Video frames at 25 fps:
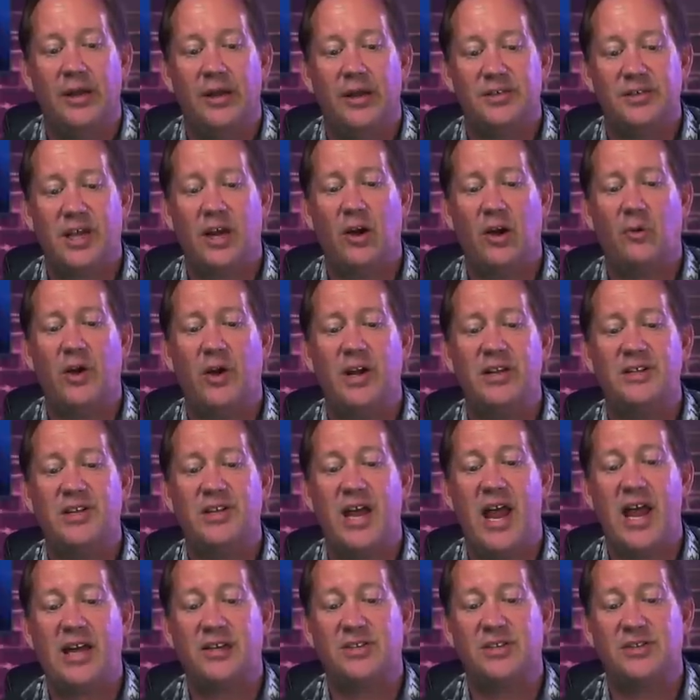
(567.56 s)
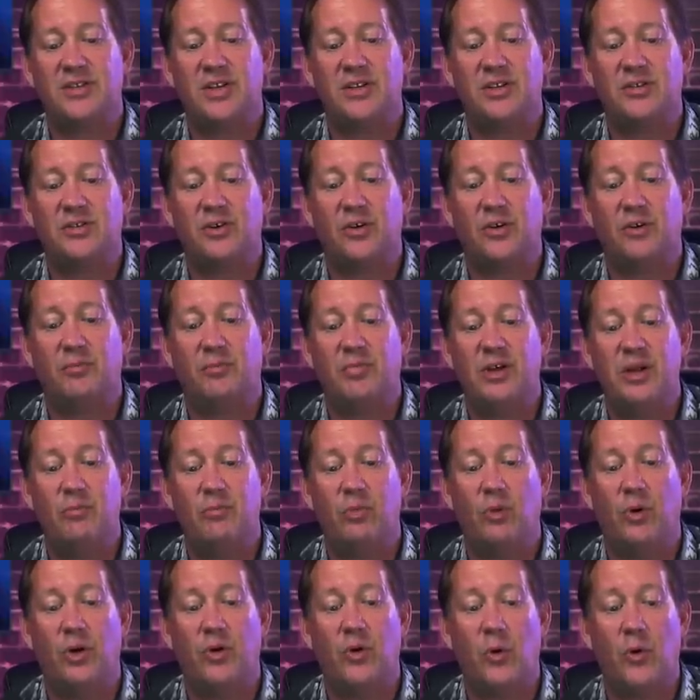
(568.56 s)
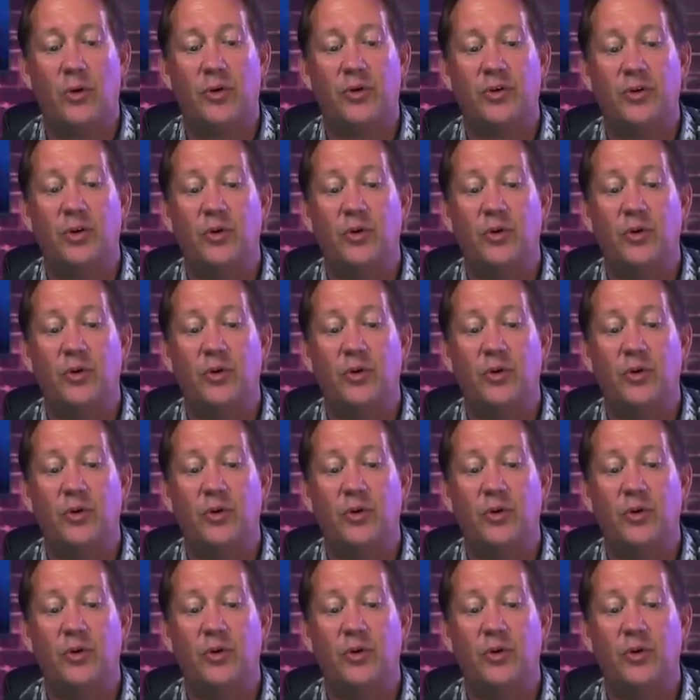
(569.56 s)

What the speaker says: he's going to raise taxes on certain people in order